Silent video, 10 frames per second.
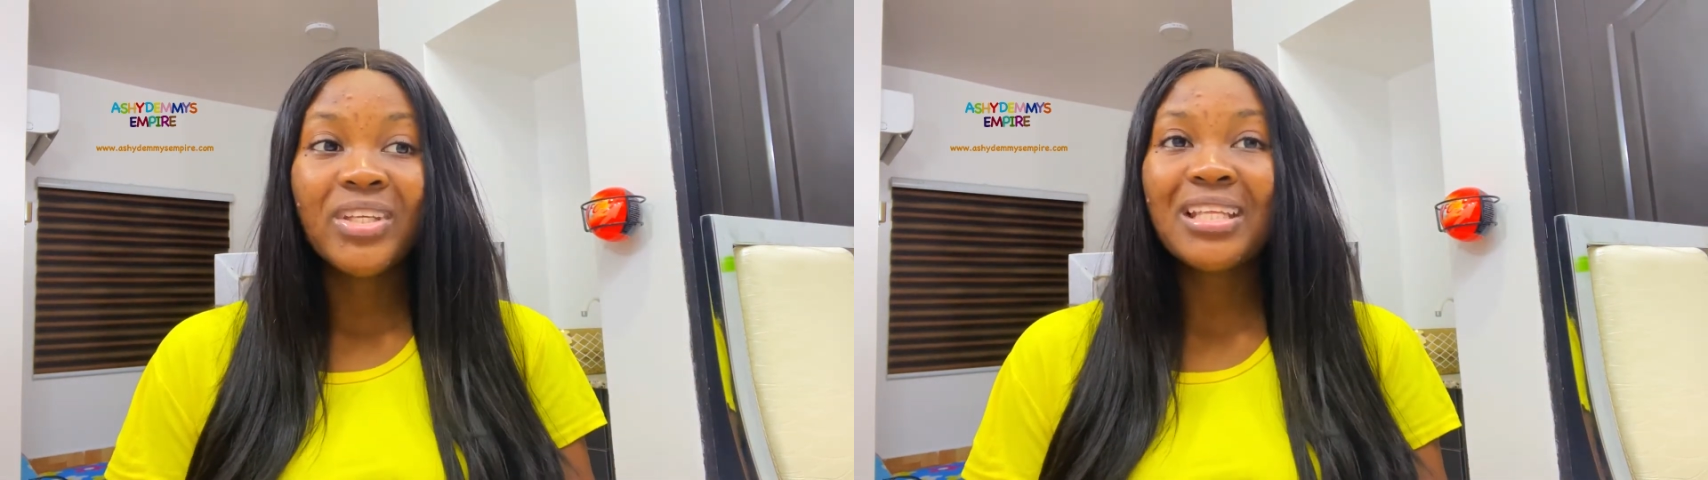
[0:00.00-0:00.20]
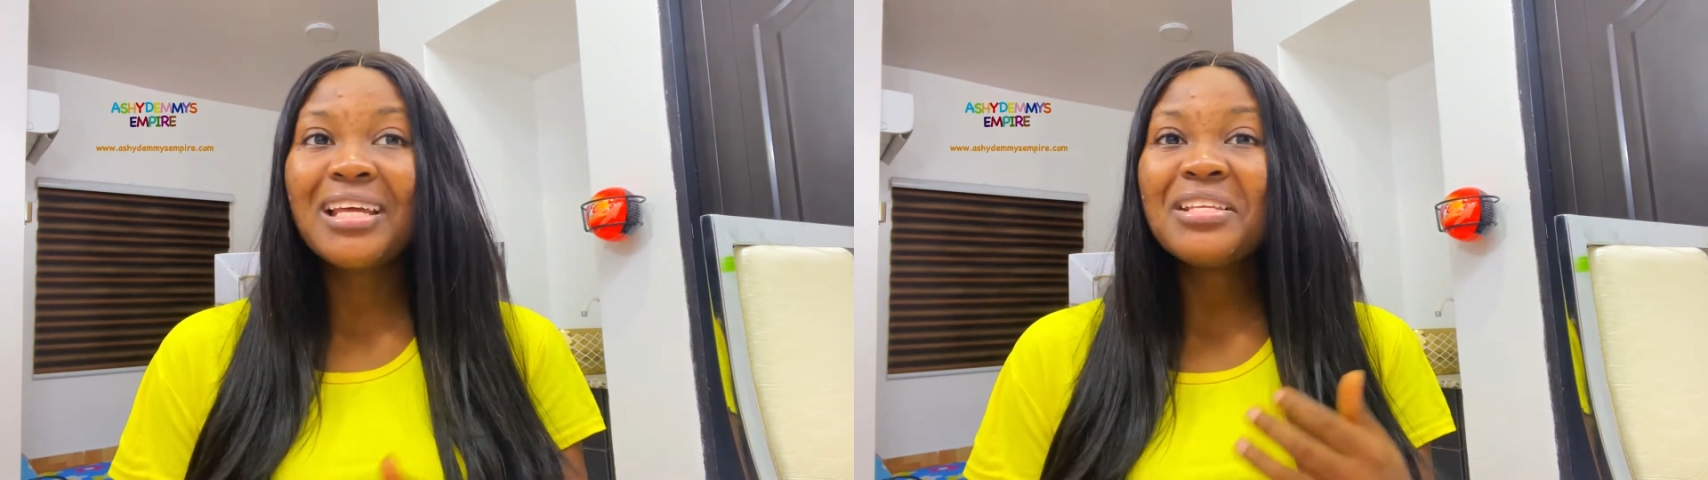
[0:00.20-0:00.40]

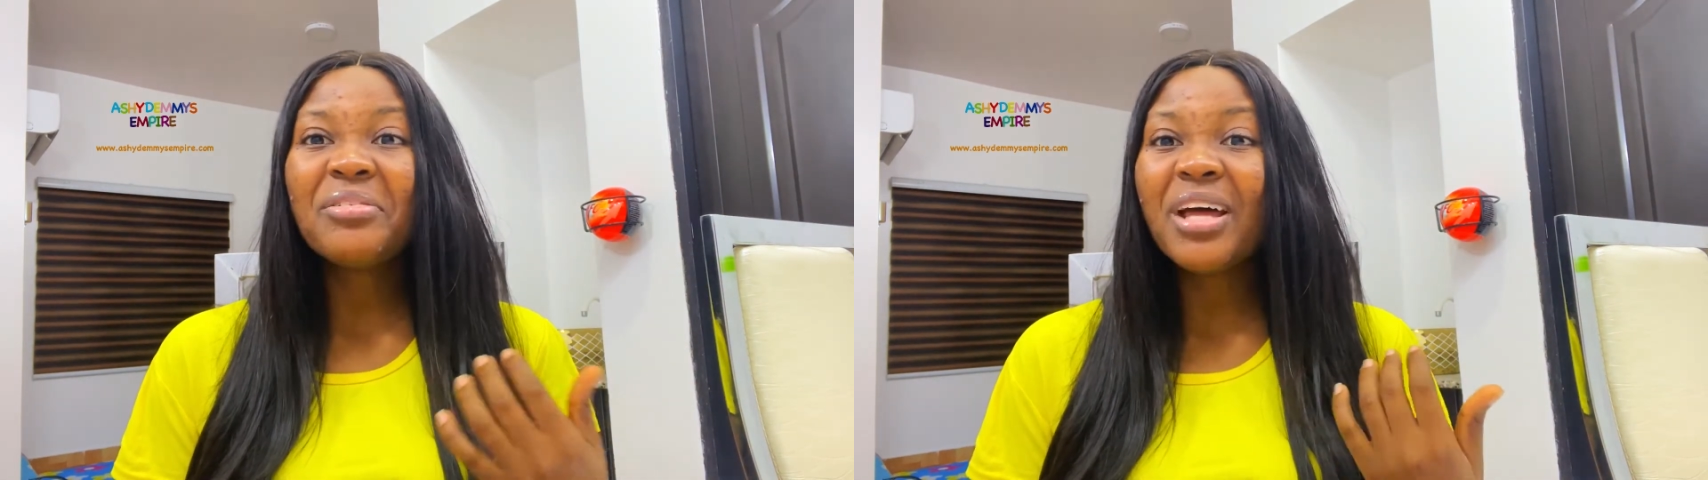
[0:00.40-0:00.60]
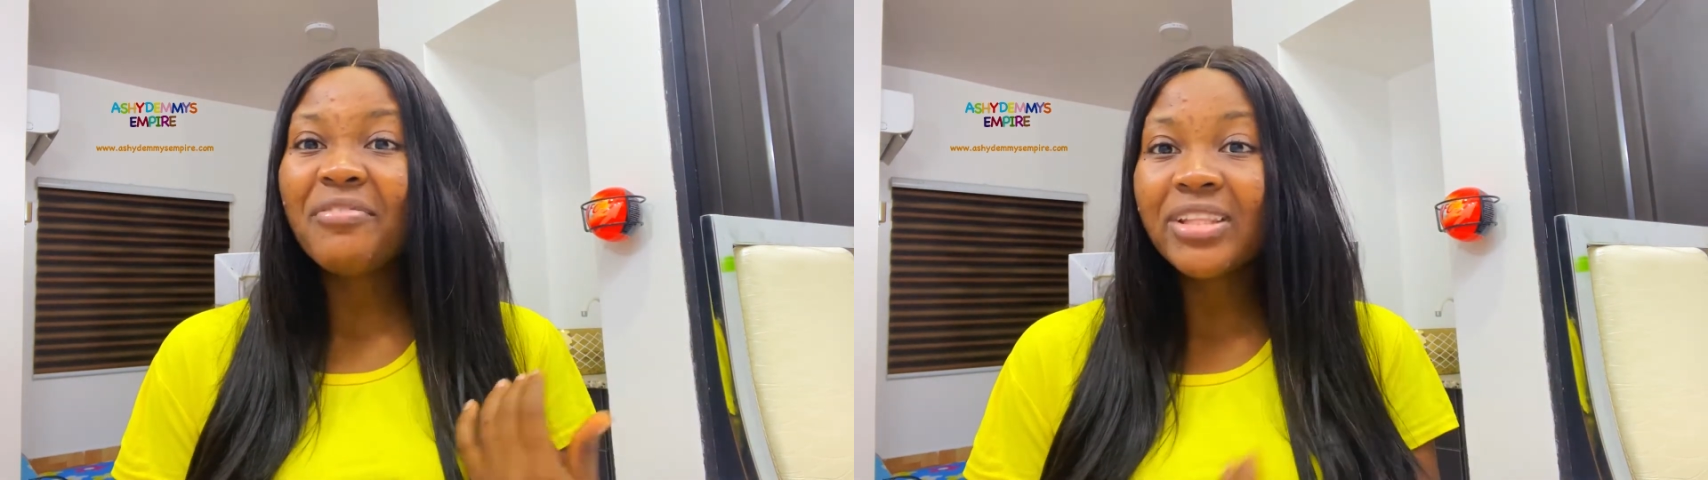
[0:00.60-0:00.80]
They
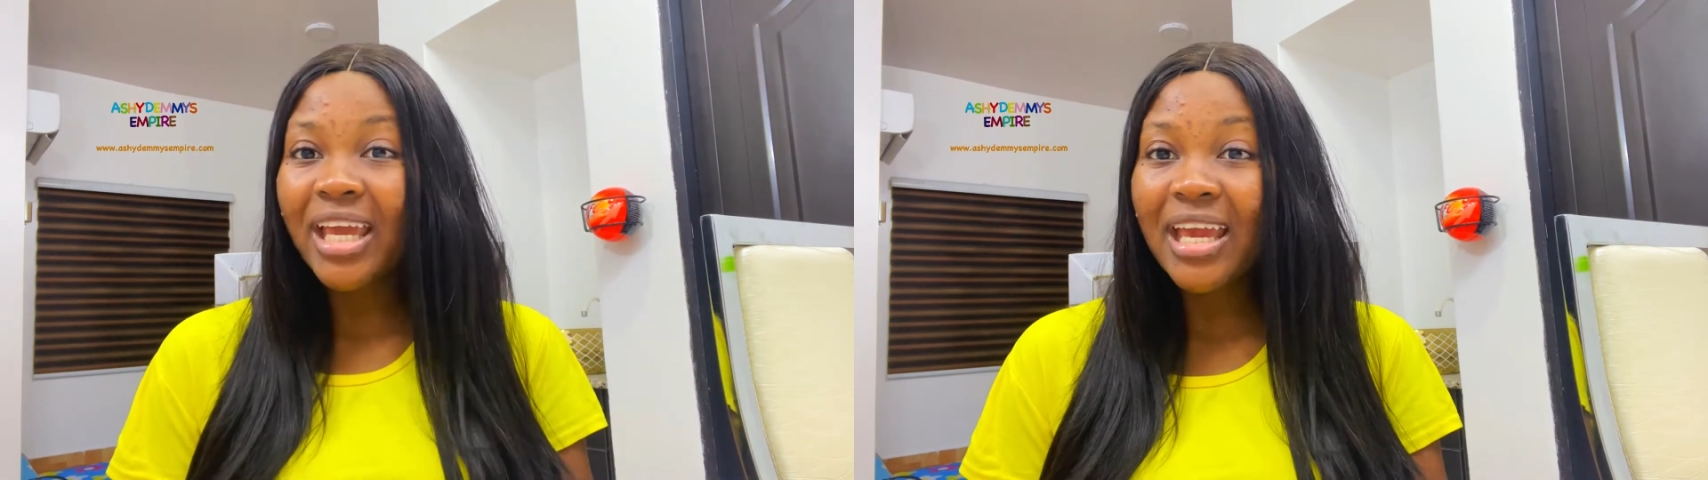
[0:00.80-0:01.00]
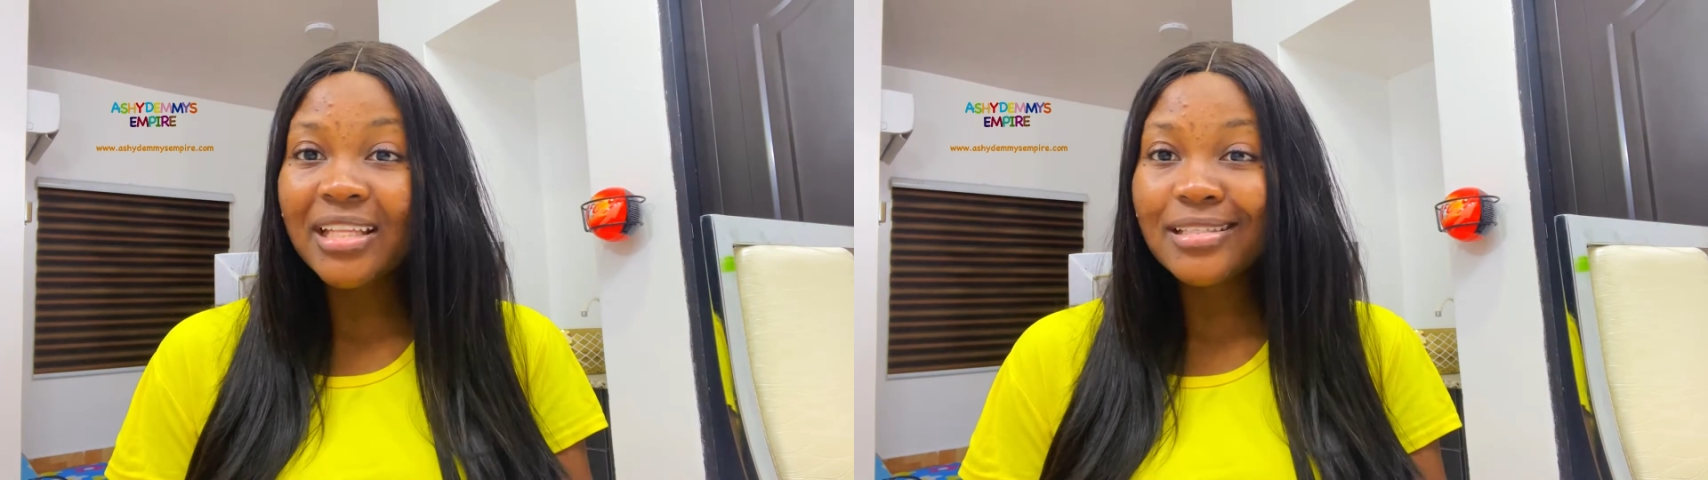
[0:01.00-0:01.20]
will never
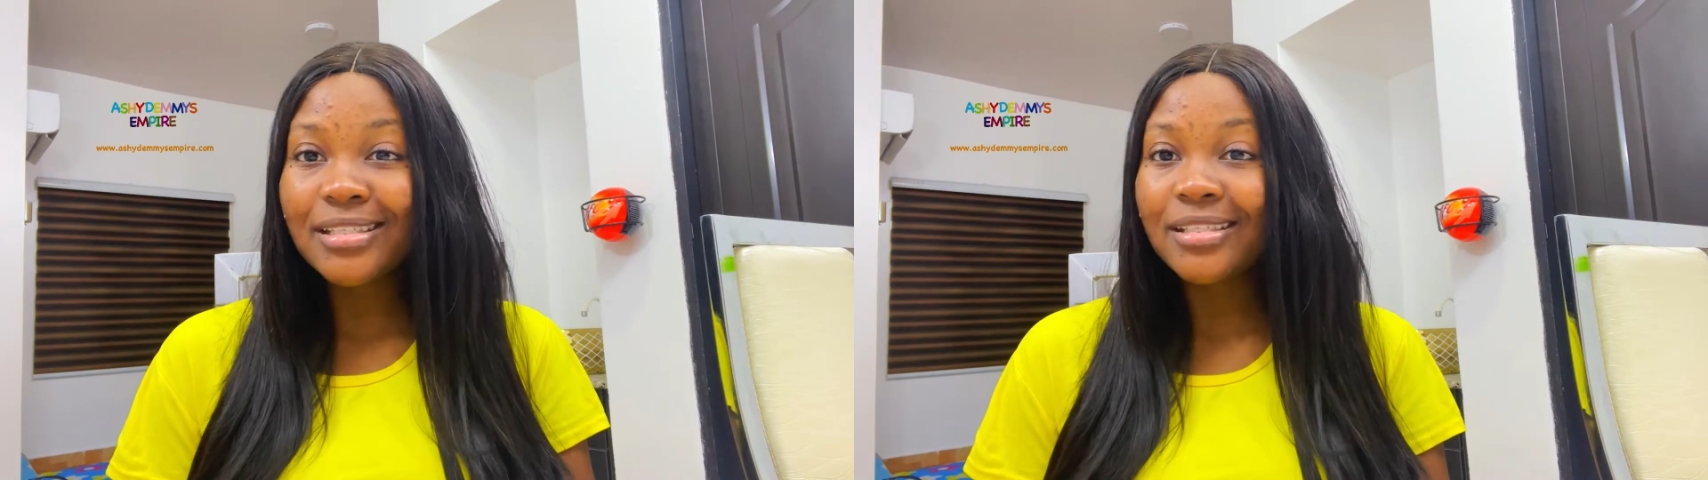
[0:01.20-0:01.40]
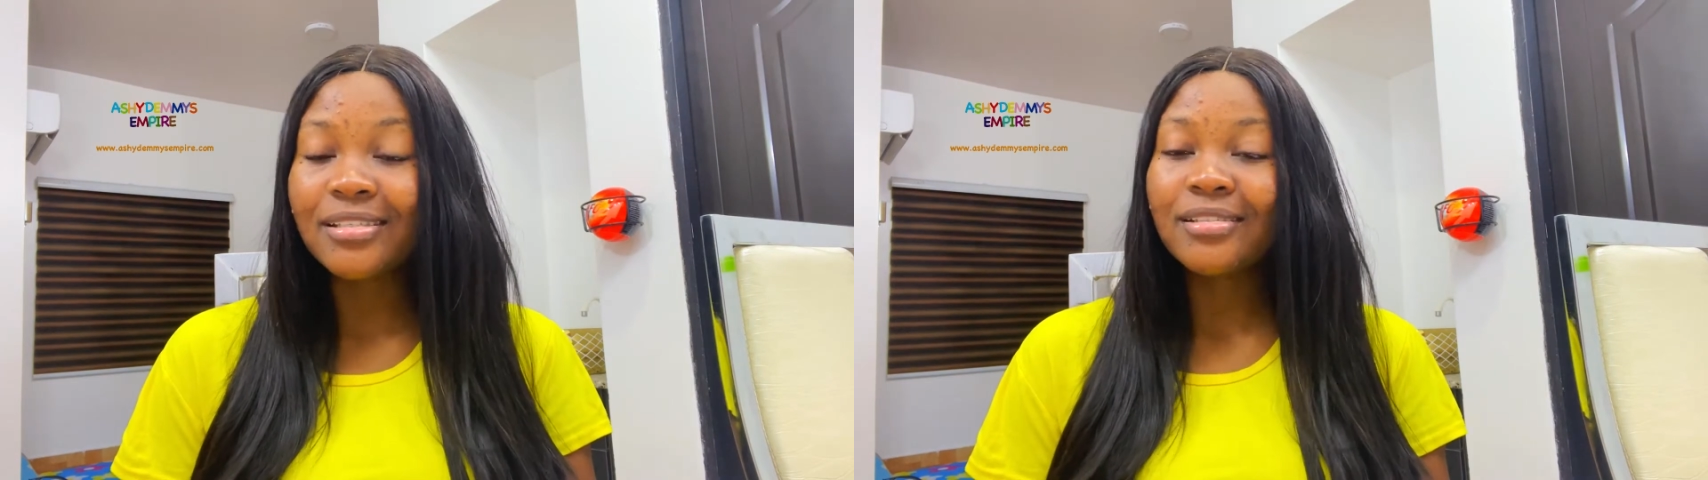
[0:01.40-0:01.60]
tell you
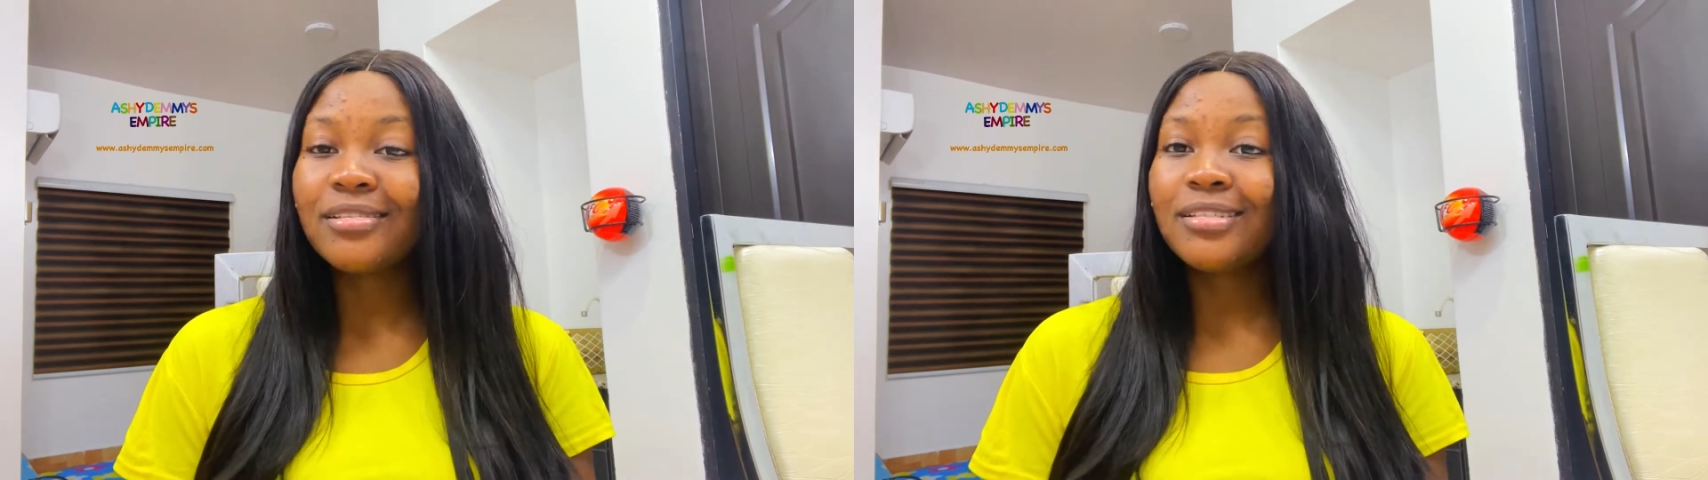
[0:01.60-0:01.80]
anything.